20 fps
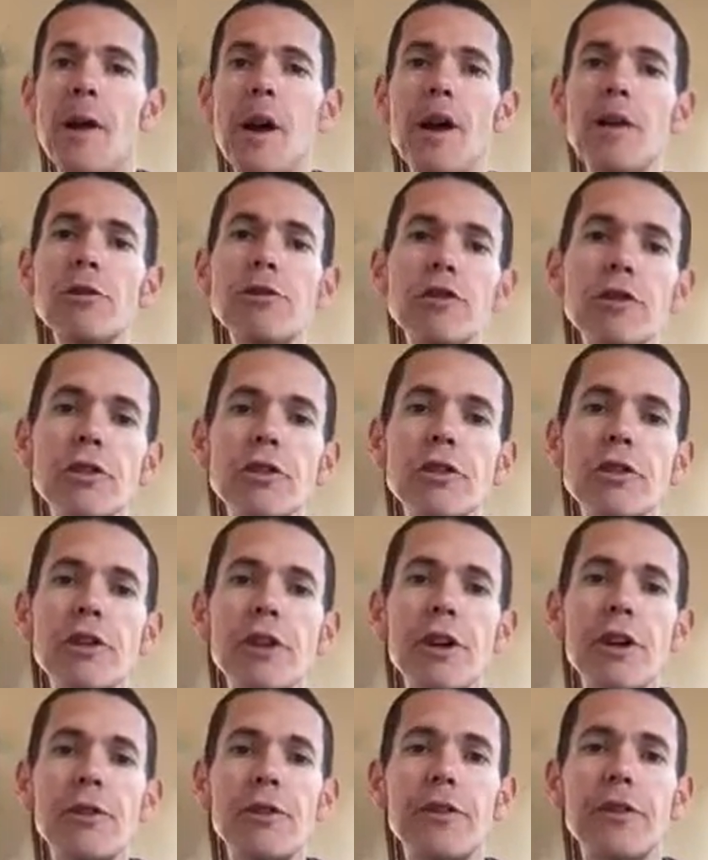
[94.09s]
ocean
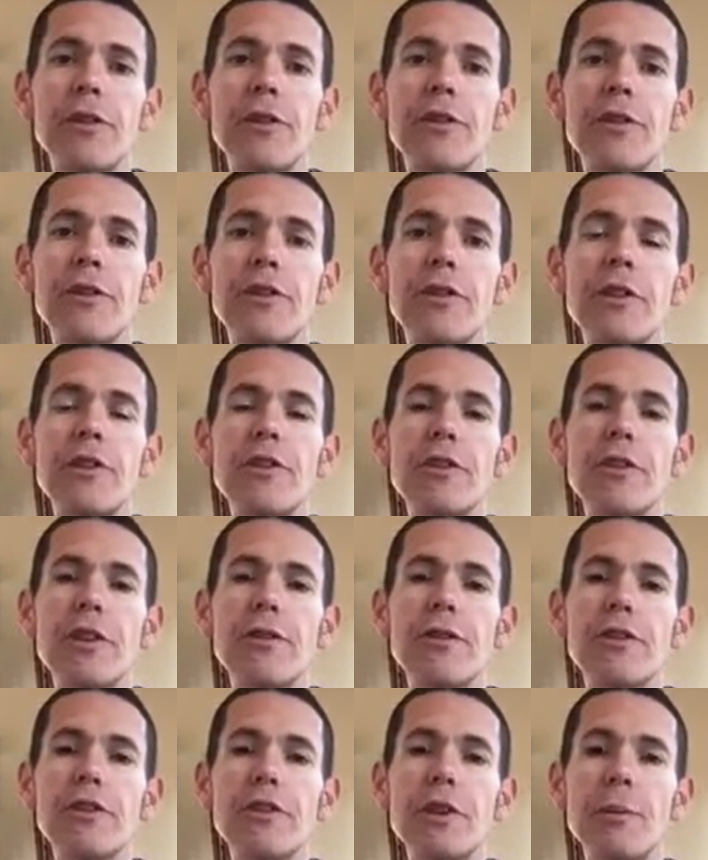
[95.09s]
surfaces, the sea
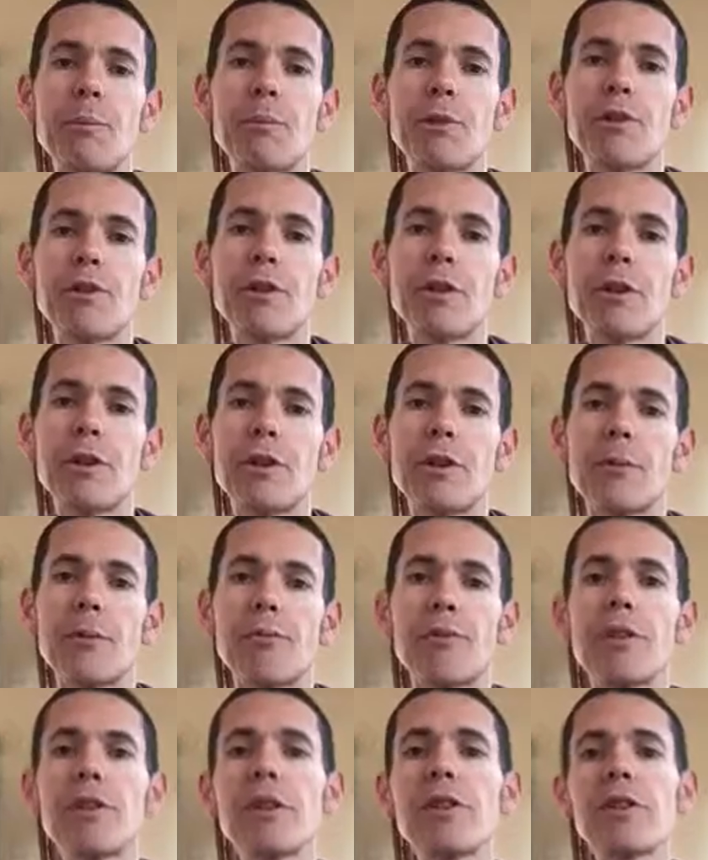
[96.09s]
surface temperature, the
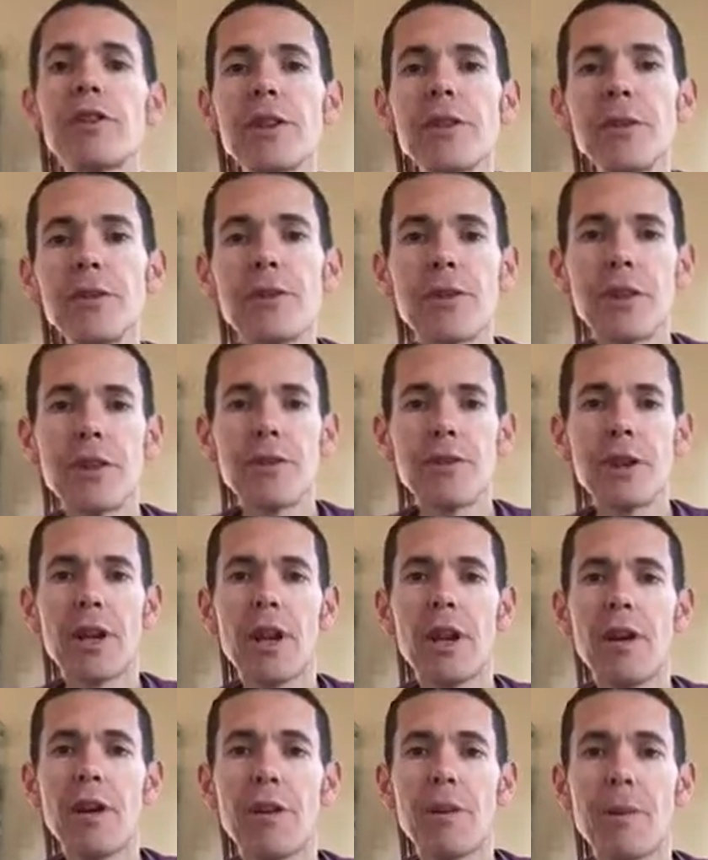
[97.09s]
productivity of the
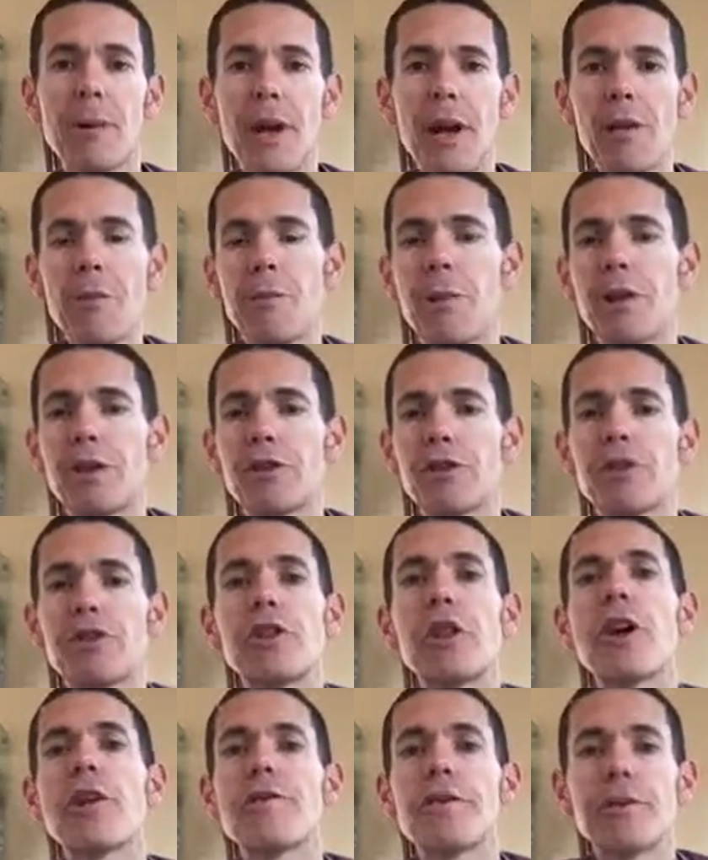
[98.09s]
globe, how much
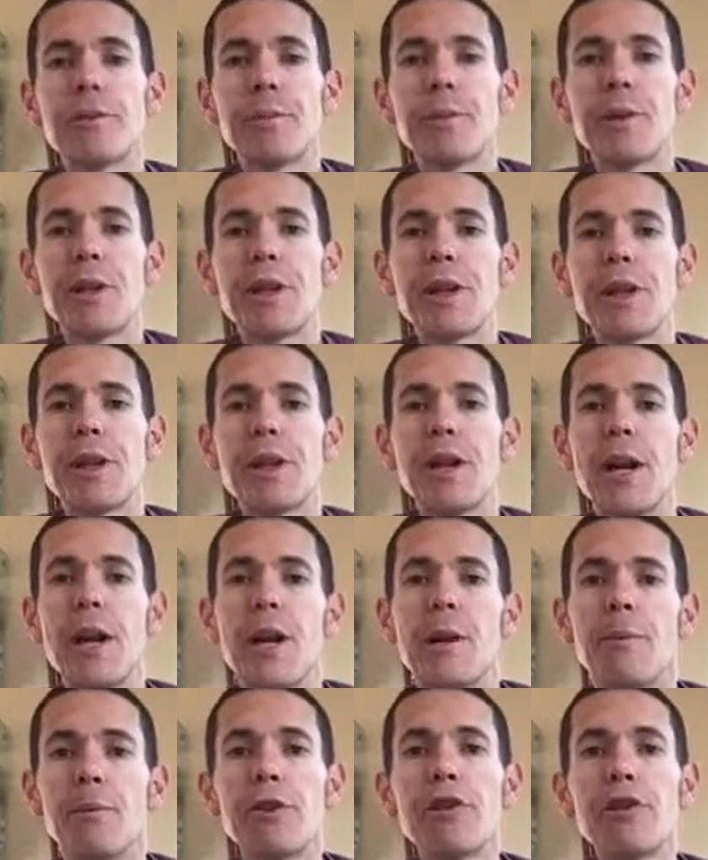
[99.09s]
stuff is being
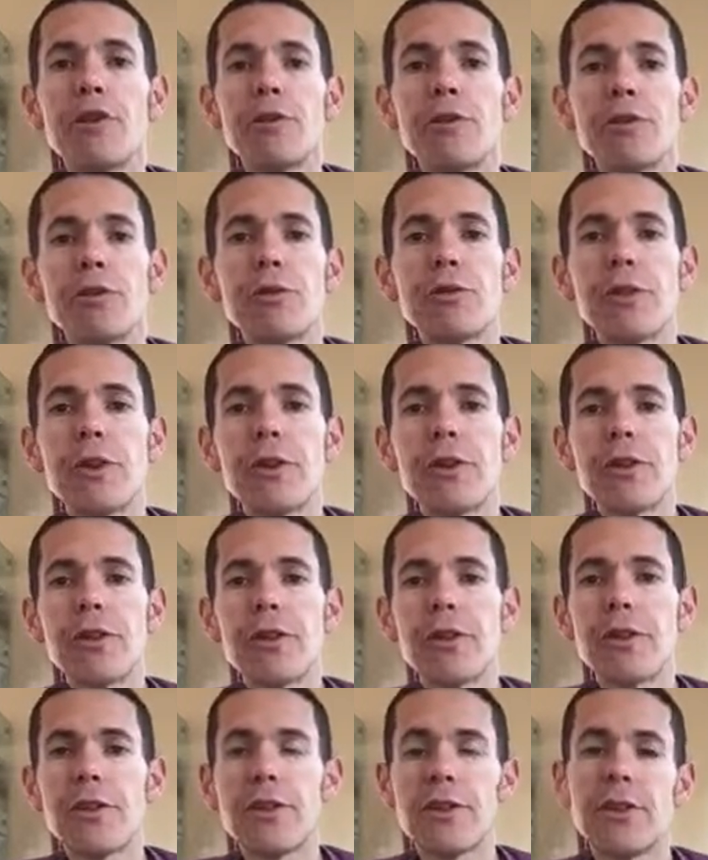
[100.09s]
produced through
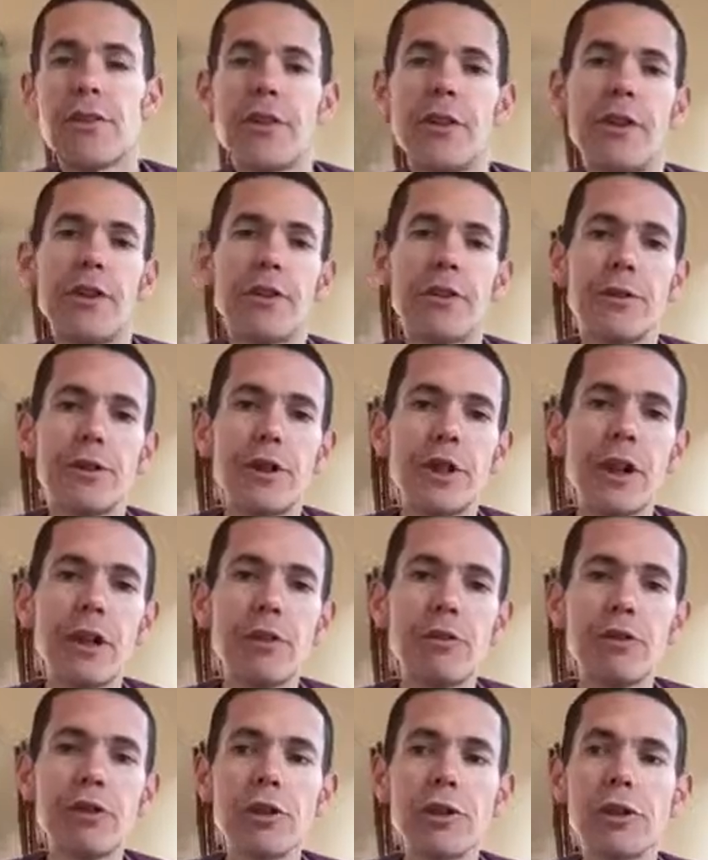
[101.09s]
photosynthesis either in the
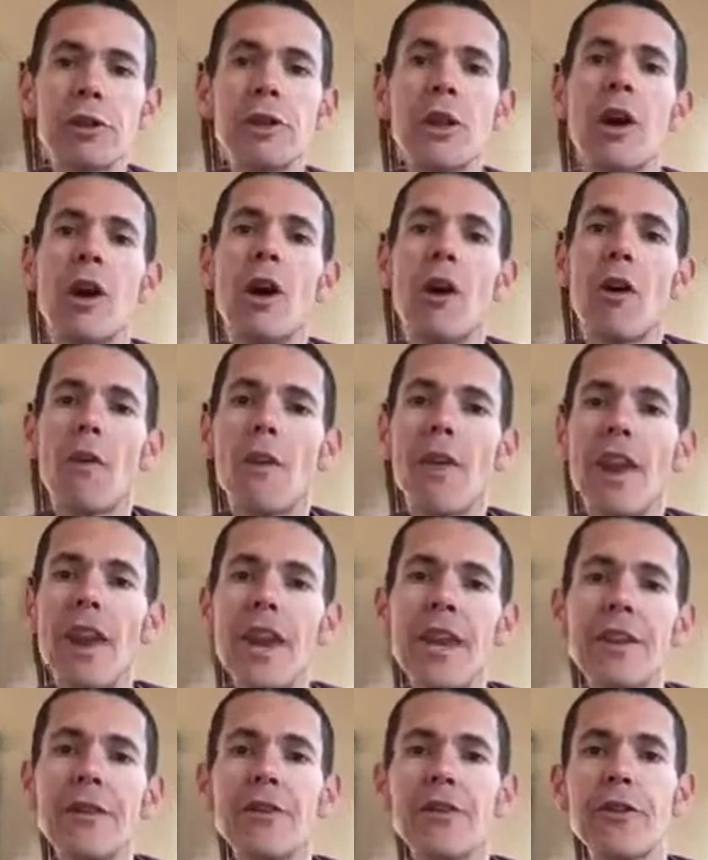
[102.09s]
ocean, on the
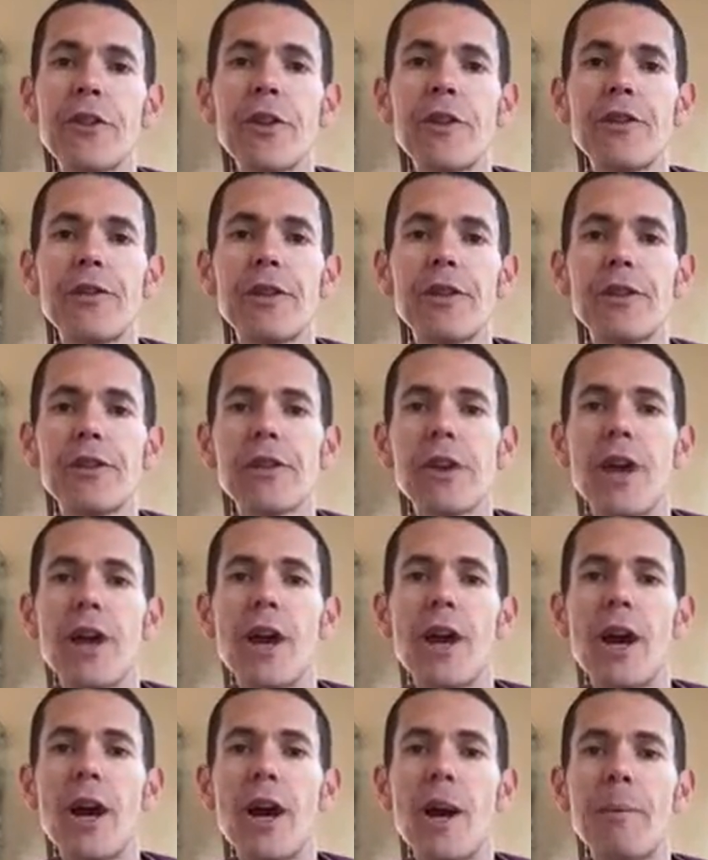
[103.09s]
land surface,
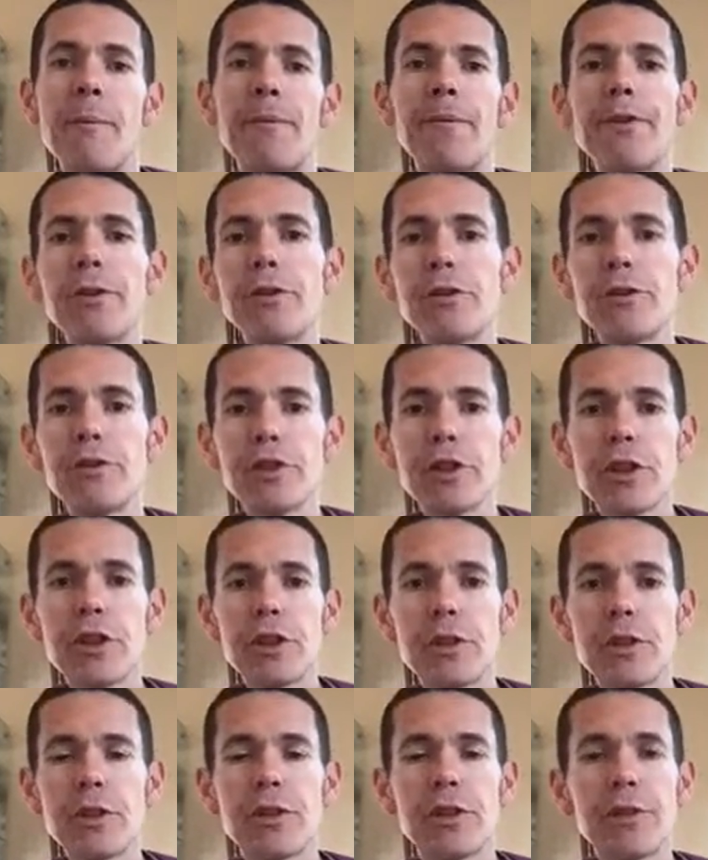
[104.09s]
food
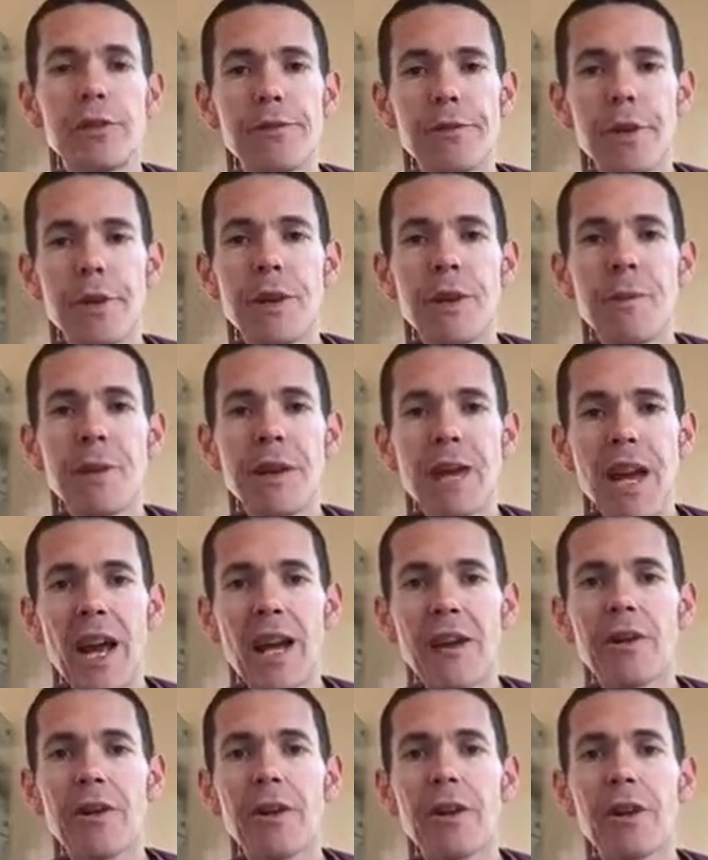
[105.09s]
security, farming,
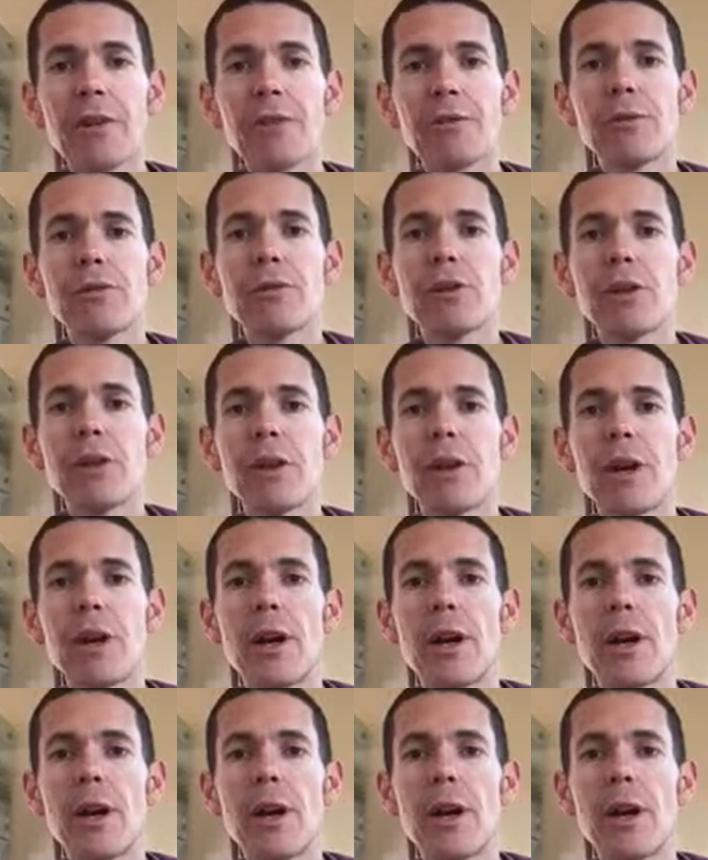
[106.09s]
agriculture.